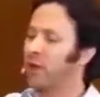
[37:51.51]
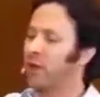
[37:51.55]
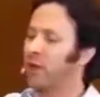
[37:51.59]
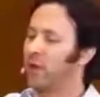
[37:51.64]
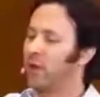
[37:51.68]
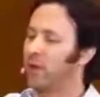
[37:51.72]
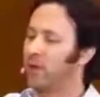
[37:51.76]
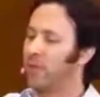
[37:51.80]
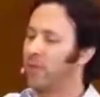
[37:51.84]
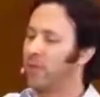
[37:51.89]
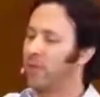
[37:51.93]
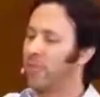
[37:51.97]

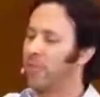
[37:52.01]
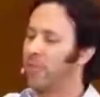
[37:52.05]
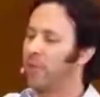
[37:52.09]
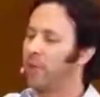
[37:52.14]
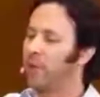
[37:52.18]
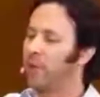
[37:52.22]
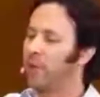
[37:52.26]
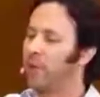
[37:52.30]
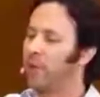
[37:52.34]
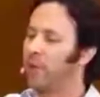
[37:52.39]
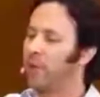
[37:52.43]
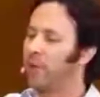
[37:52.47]

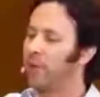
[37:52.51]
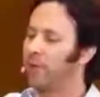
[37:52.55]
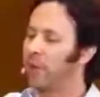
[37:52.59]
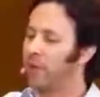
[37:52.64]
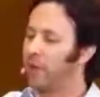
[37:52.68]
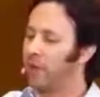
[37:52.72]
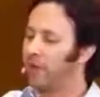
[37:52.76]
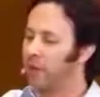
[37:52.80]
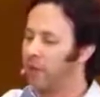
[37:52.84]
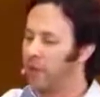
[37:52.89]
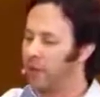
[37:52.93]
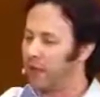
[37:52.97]
But
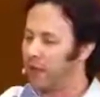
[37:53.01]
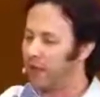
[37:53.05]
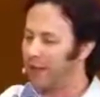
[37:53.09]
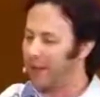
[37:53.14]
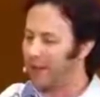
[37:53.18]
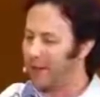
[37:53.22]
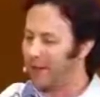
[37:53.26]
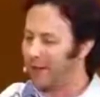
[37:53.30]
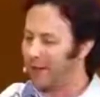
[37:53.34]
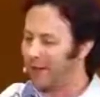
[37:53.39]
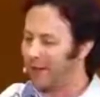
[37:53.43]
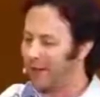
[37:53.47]

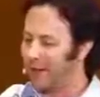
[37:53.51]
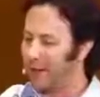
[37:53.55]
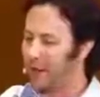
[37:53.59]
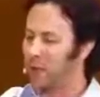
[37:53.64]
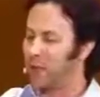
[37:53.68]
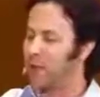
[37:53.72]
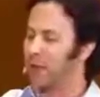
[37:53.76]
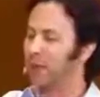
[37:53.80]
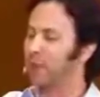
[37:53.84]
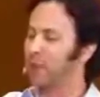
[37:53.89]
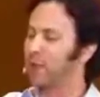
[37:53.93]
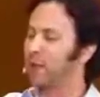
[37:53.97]
in
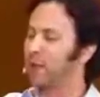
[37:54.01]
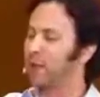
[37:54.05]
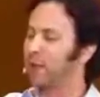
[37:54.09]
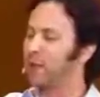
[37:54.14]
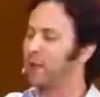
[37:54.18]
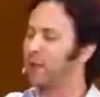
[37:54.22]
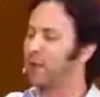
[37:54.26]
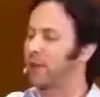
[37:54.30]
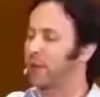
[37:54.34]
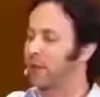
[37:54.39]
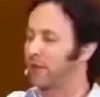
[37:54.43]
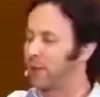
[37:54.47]
theory, that's
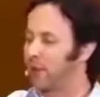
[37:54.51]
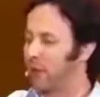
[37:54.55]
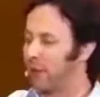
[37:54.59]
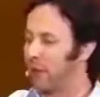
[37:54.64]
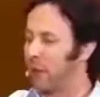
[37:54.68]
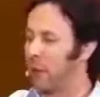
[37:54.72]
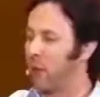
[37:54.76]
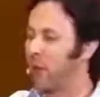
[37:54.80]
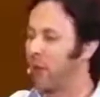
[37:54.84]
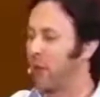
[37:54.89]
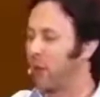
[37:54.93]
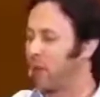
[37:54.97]
something that's
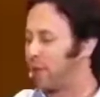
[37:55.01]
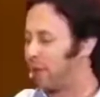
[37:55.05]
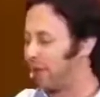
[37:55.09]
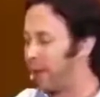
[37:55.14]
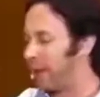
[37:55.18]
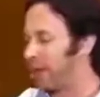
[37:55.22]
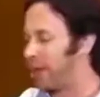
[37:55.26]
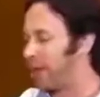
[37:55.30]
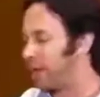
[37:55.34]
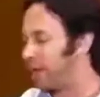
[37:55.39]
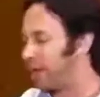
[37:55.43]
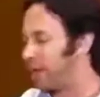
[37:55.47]
beyond our
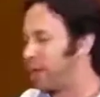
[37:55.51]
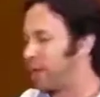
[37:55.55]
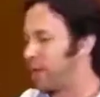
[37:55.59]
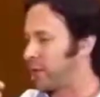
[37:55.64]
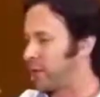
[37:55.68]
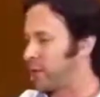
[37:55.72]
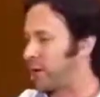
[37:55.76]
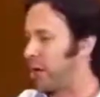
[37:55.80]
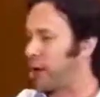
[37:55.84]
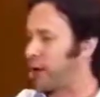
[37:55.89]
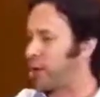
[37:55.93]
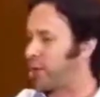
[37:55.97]
basic
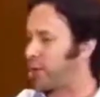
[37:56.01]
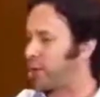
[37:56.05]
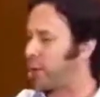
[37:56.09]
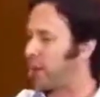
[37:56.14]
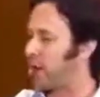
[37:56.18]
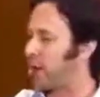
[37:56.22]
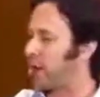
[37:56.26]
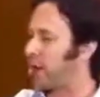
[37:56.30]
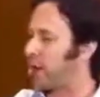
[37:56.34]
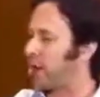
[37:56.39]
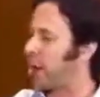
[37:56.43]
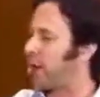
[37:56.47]
sensory
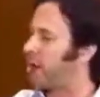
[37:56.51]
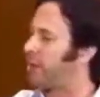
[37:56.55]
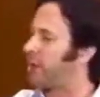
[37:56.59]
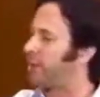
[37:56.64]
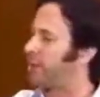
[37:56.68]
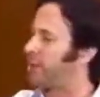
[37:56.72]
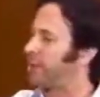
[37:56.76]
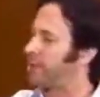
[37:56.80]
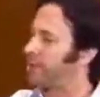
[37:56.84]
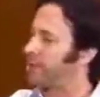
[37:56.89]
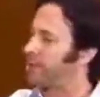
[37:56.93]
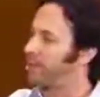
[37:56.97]
apparatus.